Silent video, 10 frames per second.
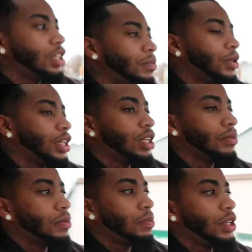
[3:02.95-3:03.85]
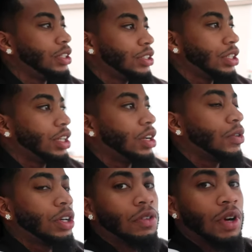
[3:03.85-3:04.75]
done picking up the pizza.
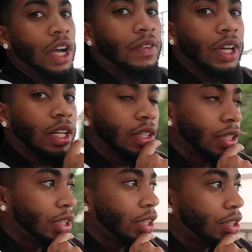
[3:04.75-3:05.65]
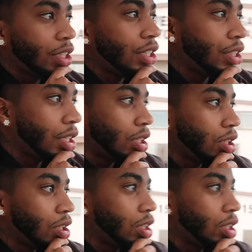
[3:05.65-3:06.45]
Yeah. We're arriving at the tent city.